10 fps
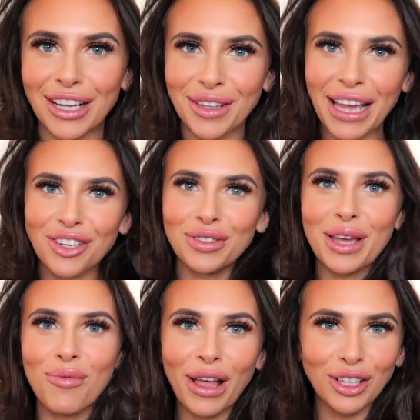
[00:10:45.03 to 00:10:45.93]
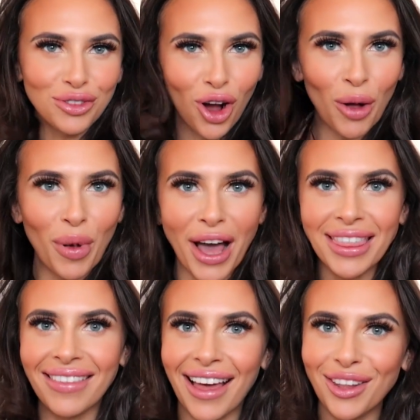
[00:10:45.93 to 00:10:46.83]
Right, so angels, it will drop, but I
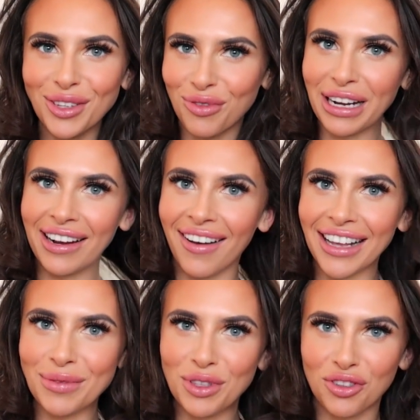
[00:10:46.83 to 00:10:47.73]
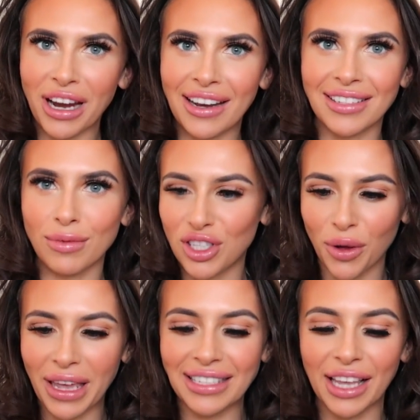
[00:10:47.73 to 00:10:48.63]
think that looks really nice with straighteners. It was
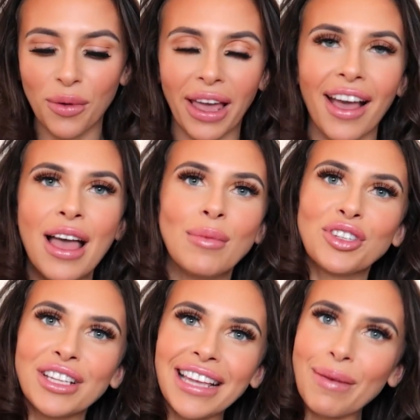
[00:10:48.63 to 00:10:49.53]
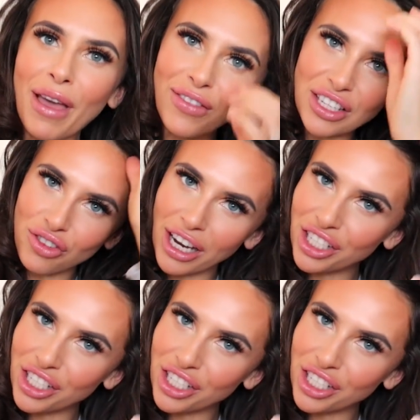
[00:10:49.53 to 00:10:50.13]
so easy and quick. I'm just gonna take a bit of this dry